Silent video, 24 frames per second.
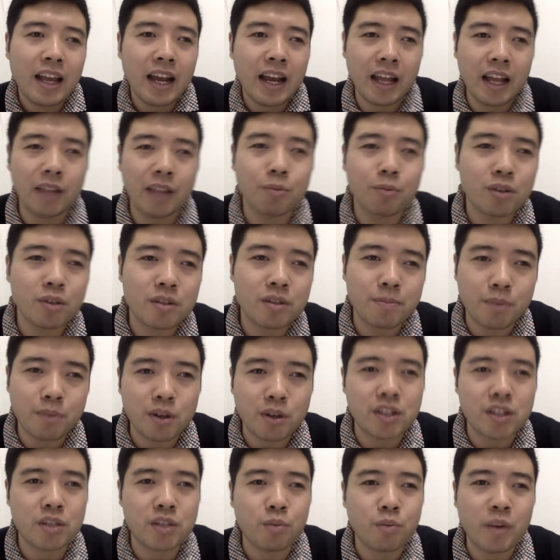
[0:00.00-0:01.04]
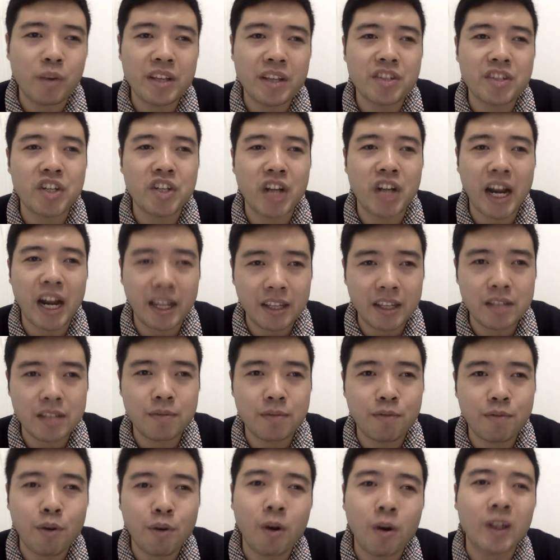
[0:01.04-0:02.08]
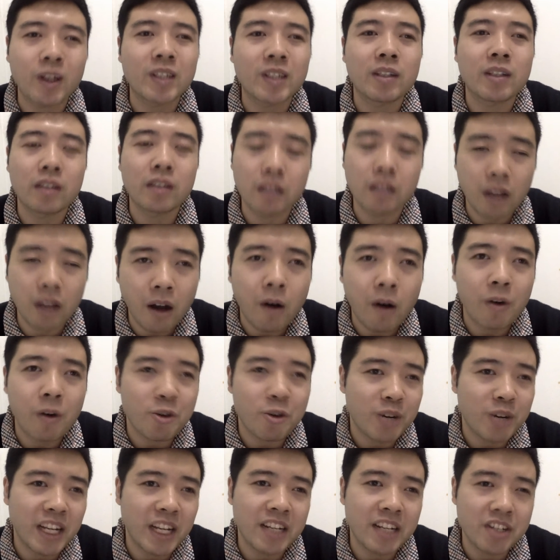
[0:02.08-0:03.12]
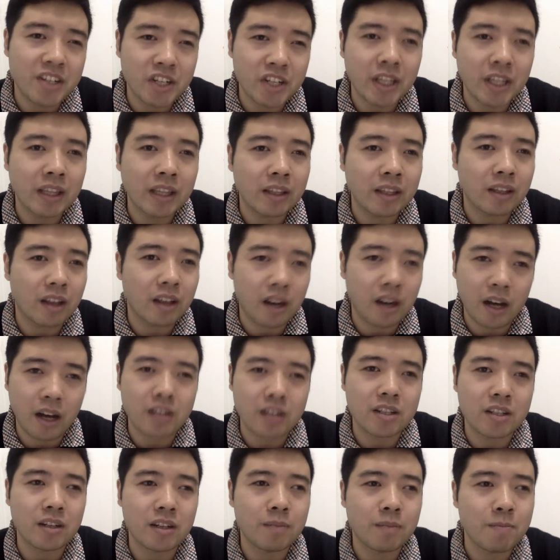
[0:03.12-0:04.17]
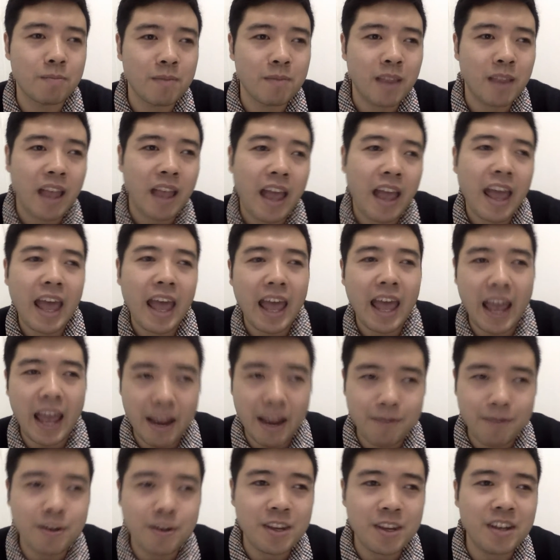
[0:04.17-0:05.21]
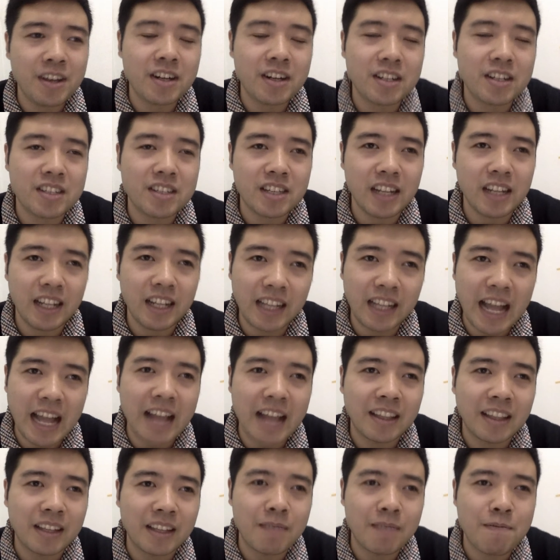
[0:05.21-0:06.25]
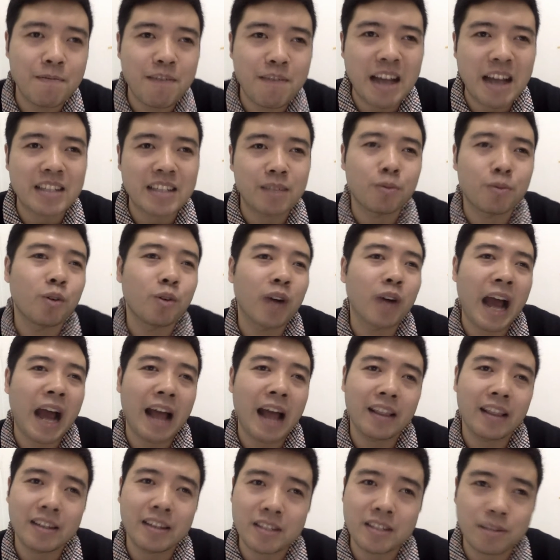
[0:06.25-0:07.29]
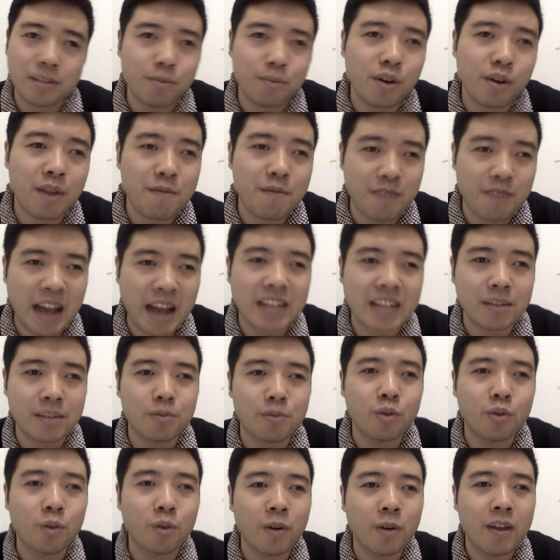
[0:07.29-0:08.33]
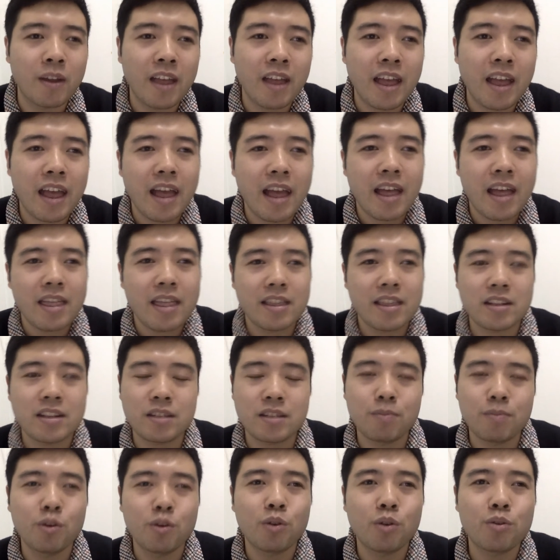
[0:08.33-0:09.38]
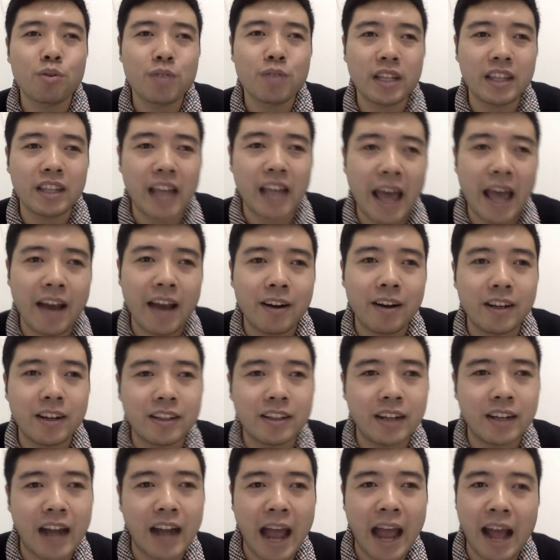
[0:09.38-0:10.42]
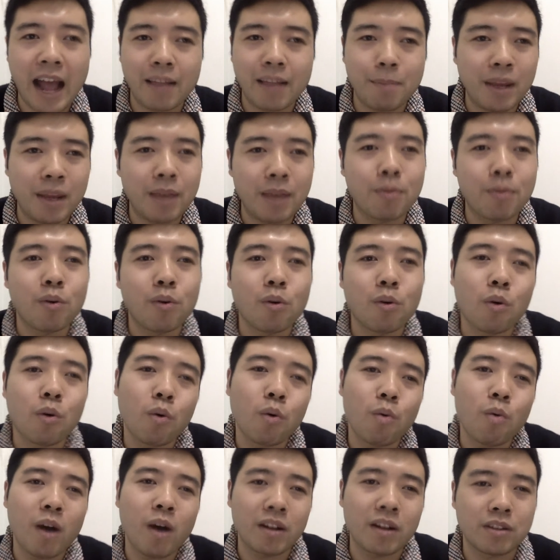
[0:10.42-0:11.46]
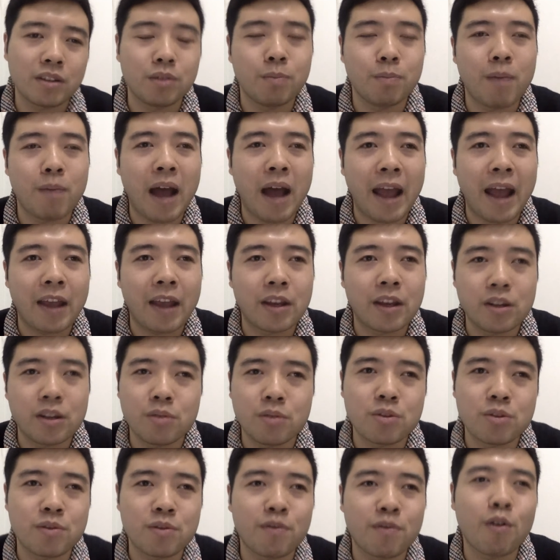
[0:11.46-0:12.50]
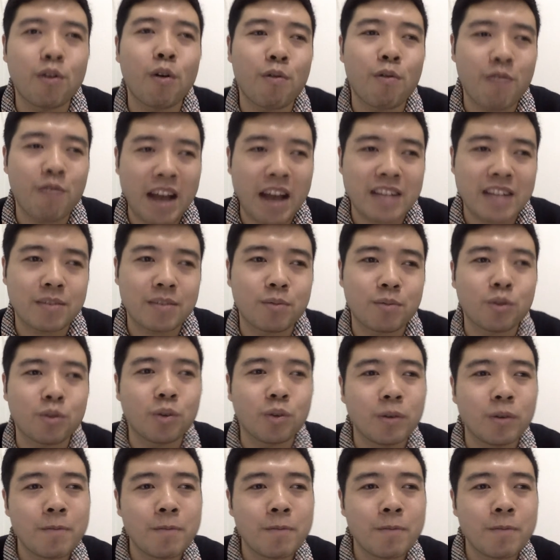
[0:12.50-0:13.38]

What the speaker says: It was firstly Chinese folk God religion custom. Every year's Lantern Festival and the Spring Festival, the small retailer and people who want to buy goods for festival